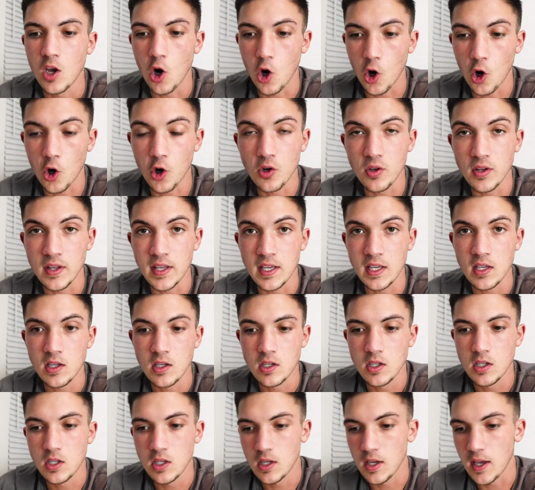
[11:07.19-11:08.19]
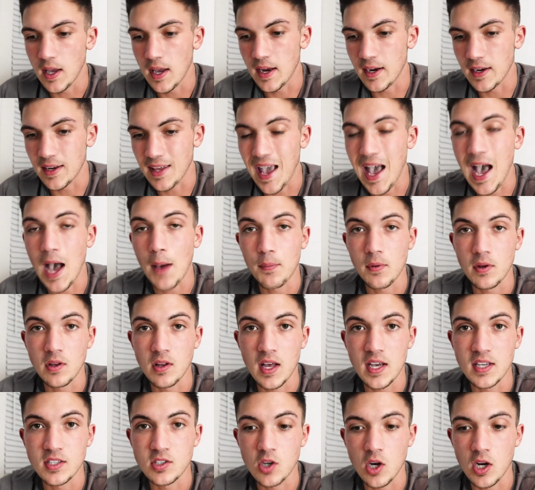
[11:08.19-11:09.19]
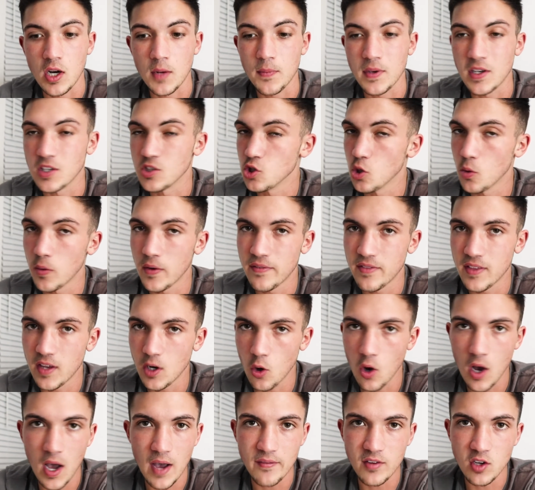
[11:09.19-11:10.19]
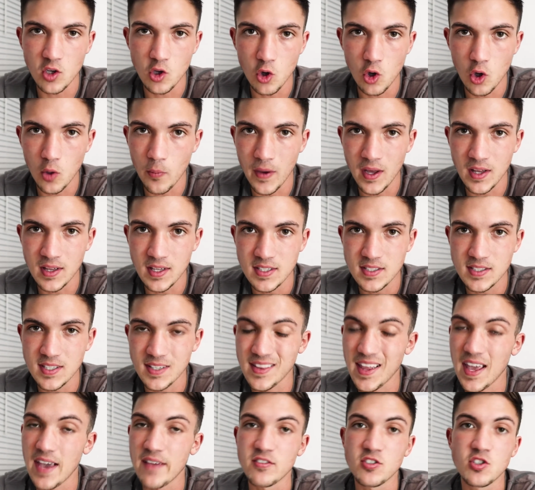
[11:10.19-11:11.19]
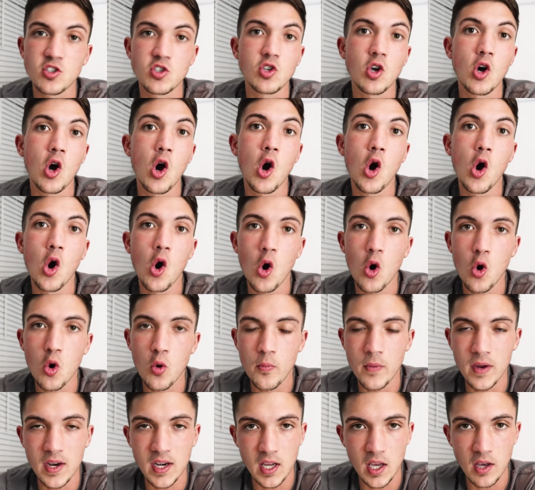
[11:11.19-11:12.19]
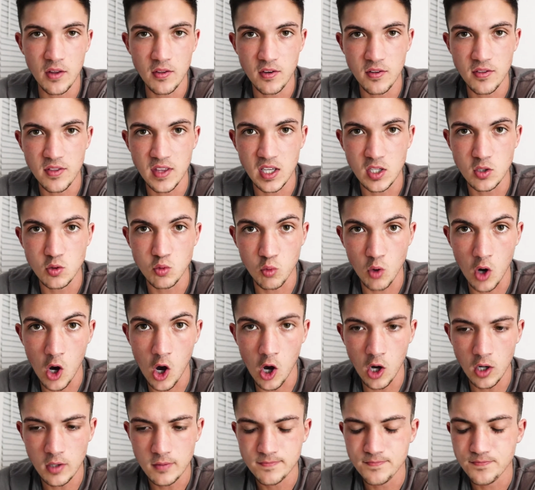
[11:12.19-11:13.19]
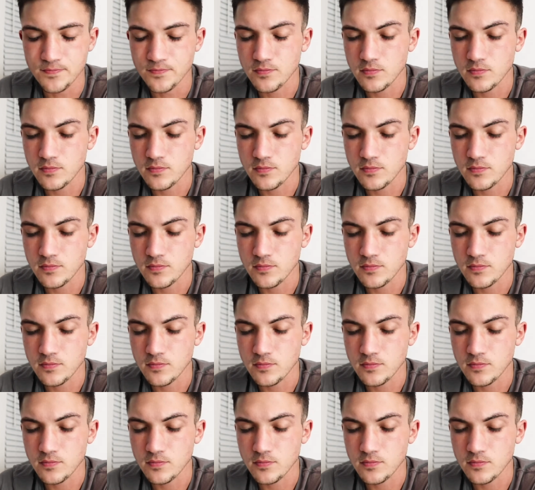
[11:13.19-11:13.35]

early and capitalize on it, because normally if they don't have a Google My Listing, they have so many other things wrong.